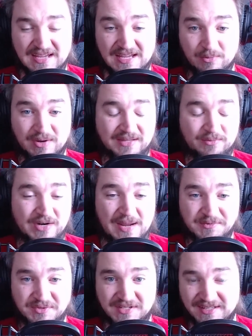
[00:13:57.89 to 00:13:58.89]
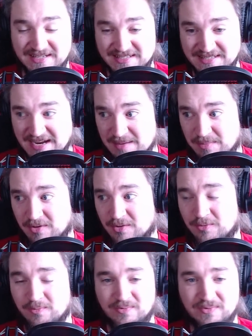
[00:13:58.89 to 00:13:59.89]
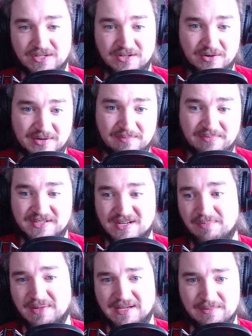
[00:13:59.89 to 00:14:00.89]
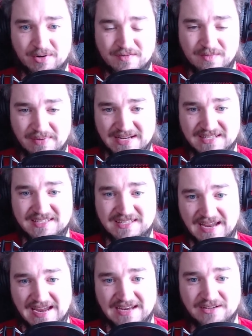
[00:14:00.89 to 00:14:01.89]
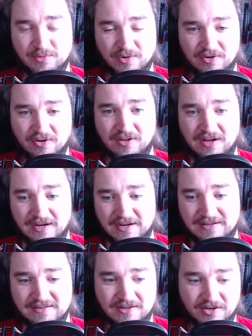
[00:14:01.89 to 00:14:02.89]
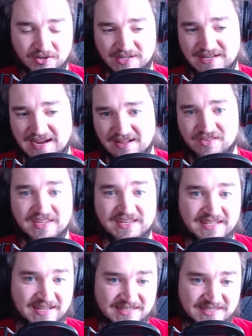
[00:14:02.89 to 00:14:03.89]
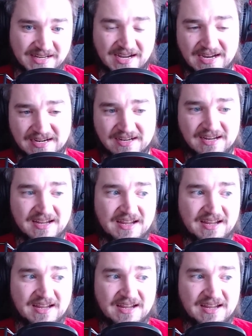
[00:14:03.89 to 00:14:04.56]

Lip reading: what happens with Calais Campbell, who, he's going to play more of a base end role on early downs and then kick inside.